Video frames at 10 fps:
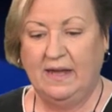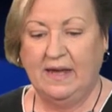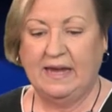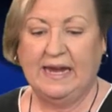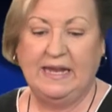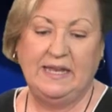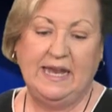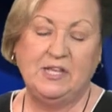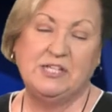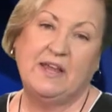
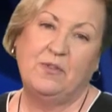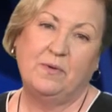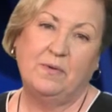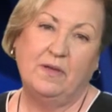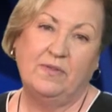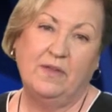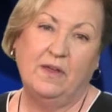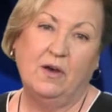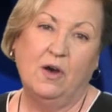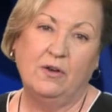KTH uh, had the,
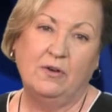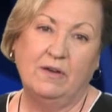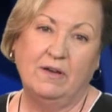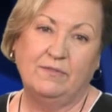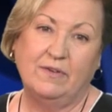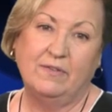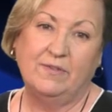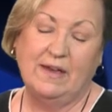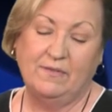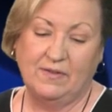the honor of,
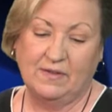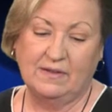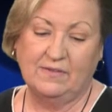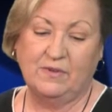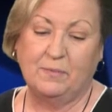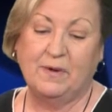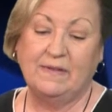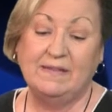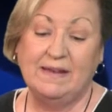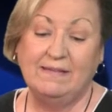of having the cluster
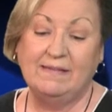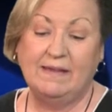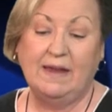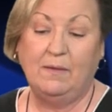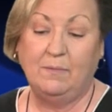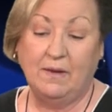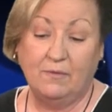presidency